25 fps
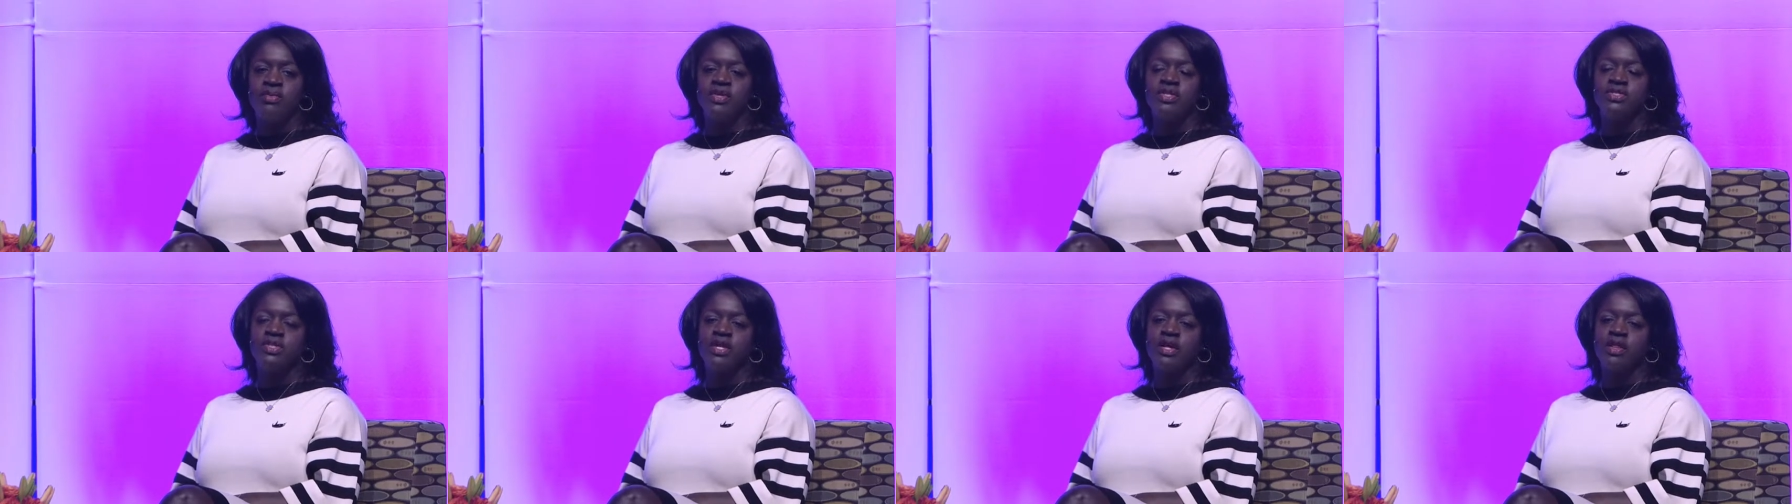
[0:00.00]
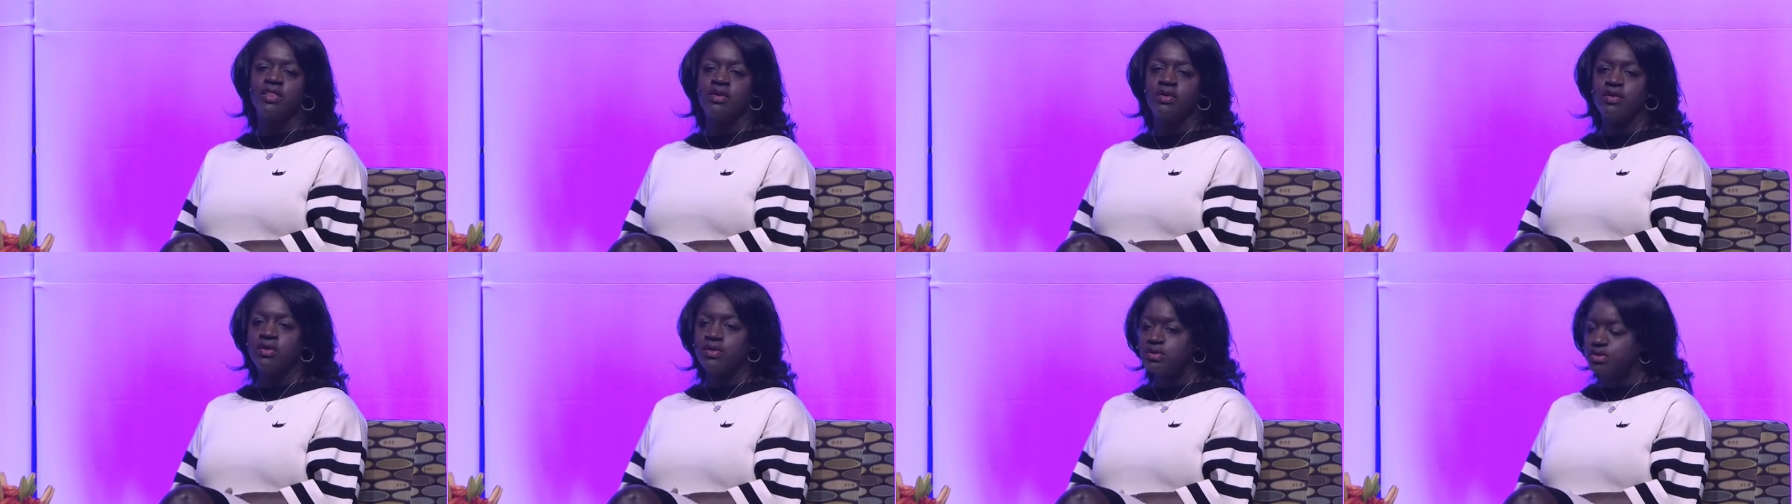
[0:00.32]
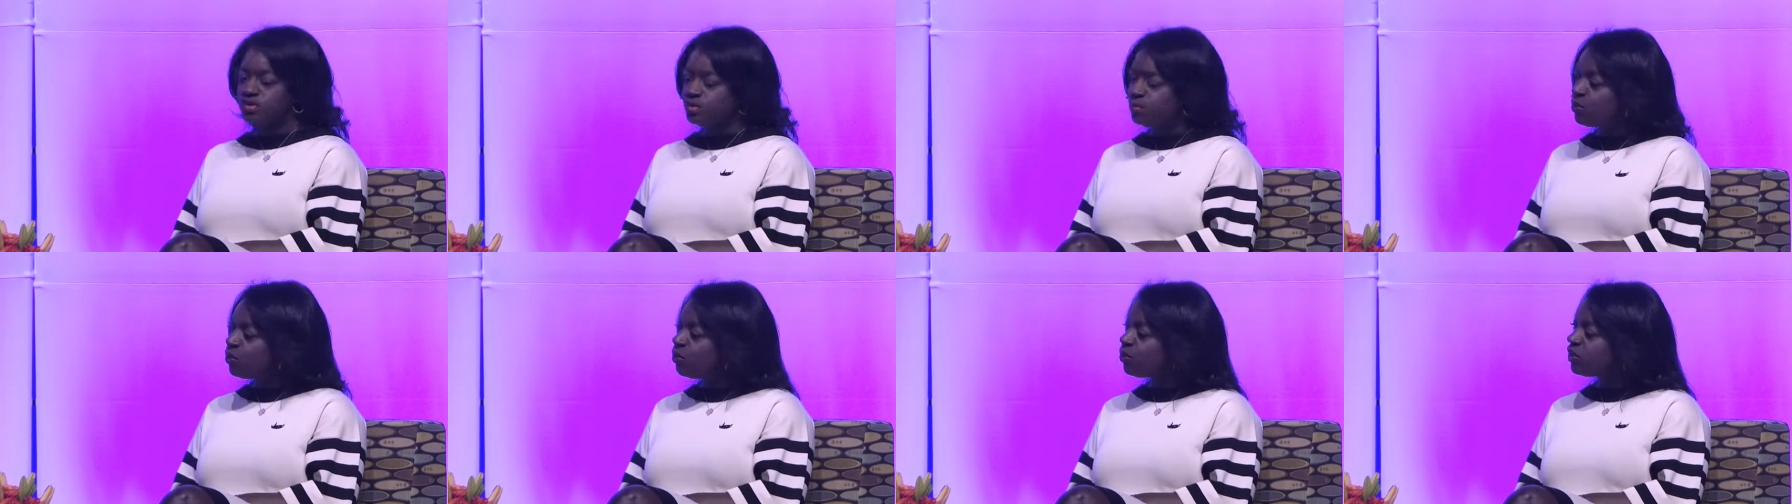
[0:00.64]
each other and
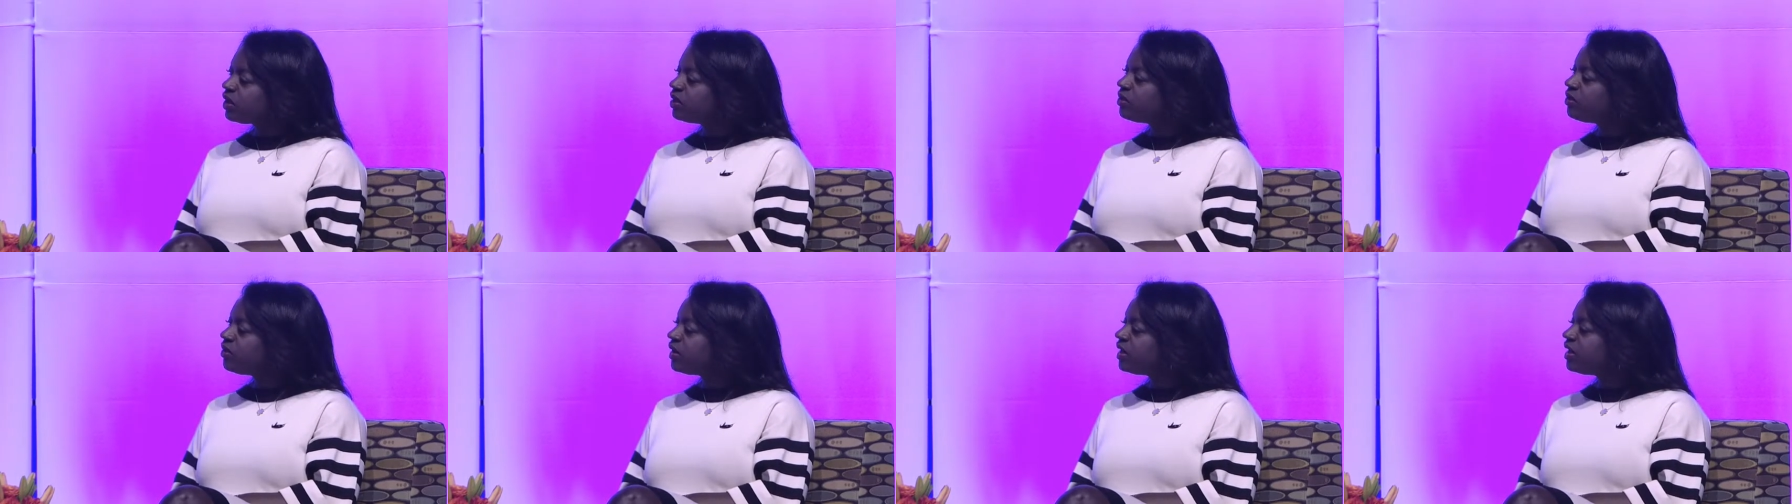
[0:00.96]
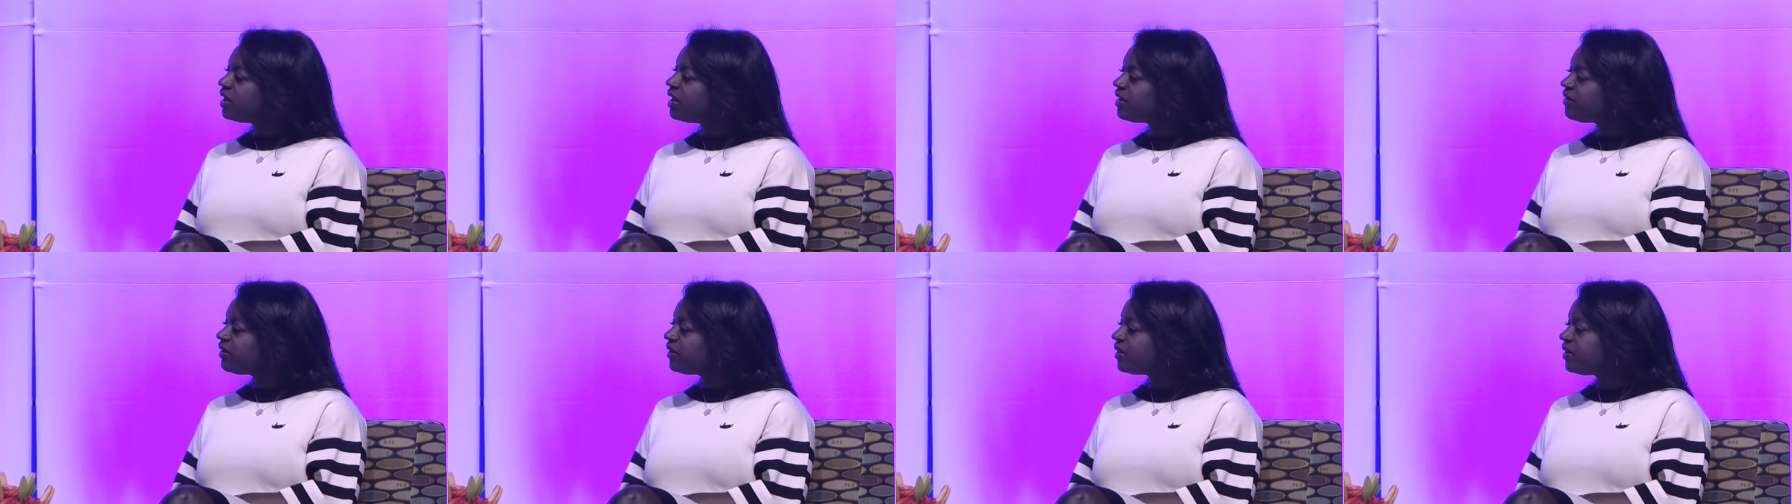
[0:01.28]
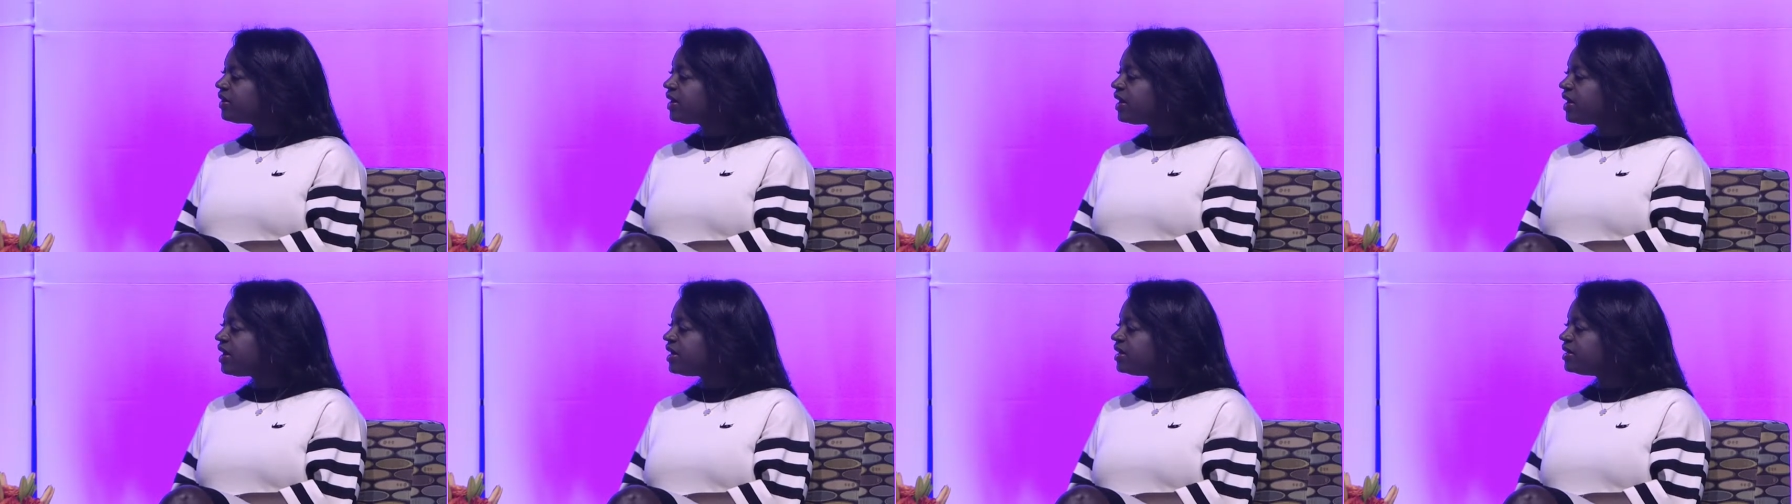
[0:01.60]
supporting one
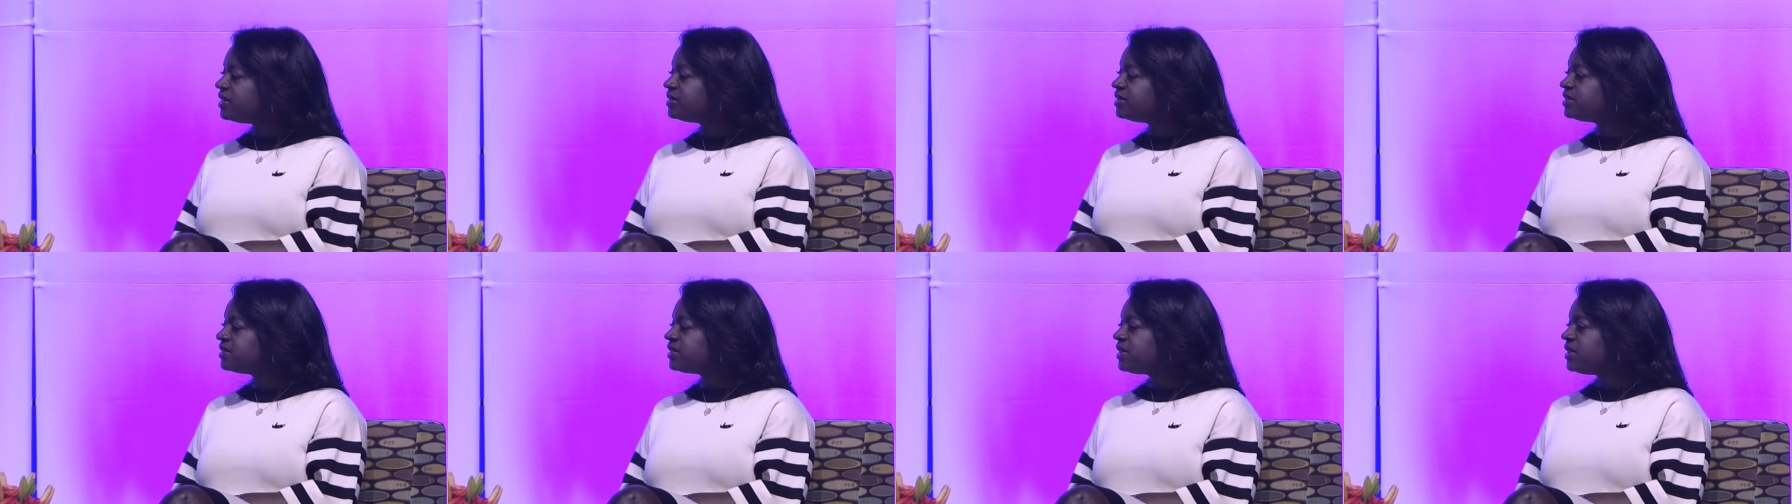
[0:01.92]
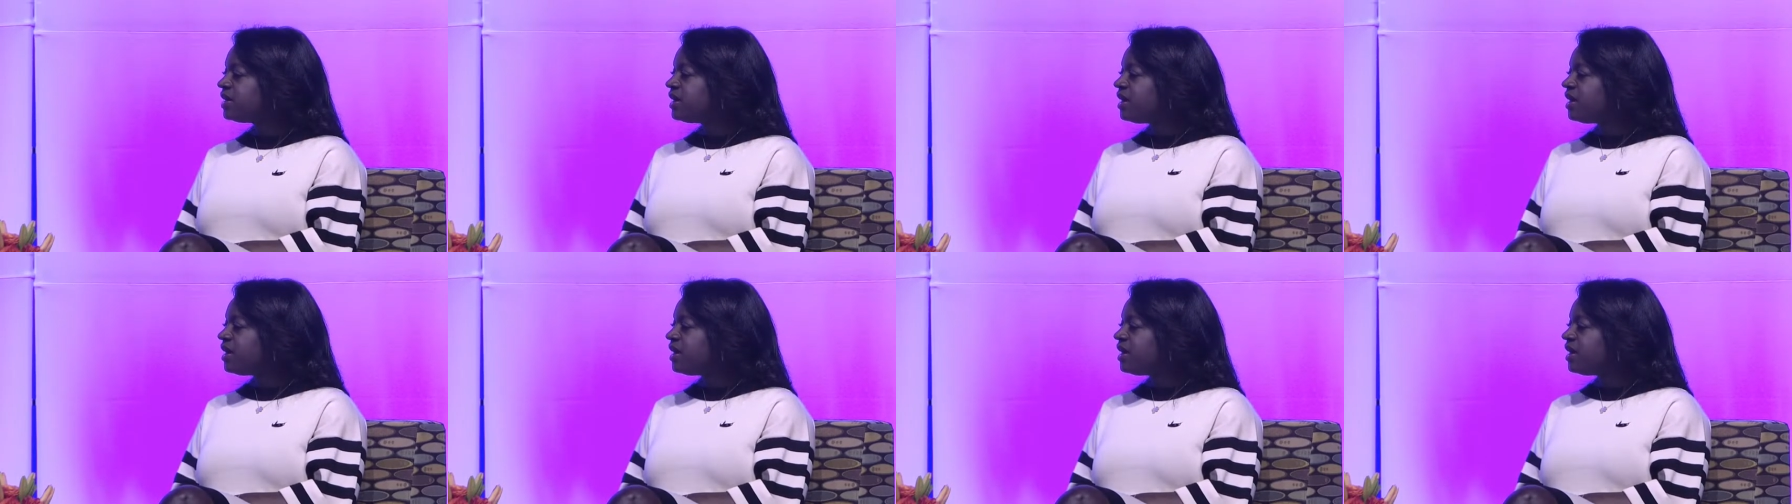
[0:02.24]
another. And